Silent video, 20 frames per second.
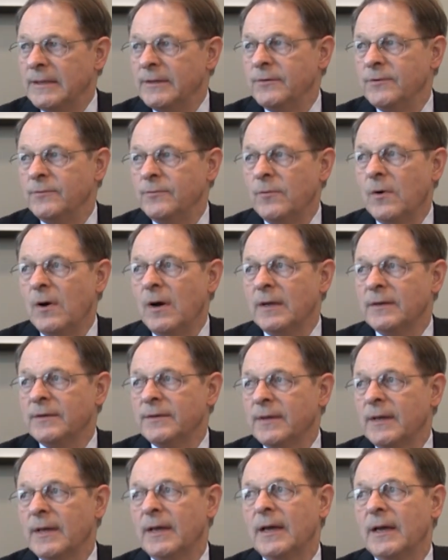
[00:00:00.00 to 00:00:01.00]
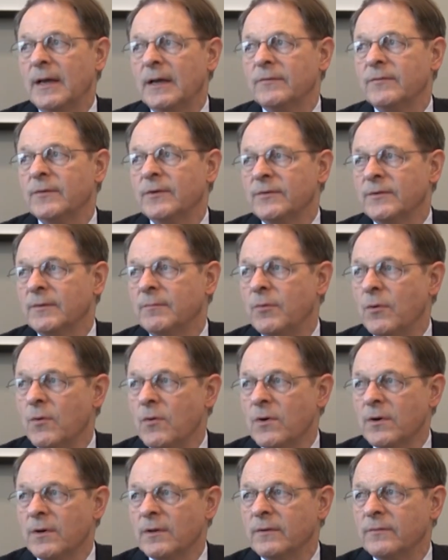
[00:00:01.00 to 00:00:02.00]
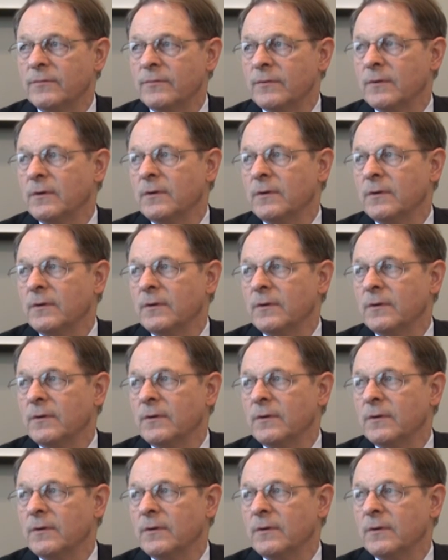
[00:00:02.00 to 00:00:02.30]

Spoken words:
you want to have a supportive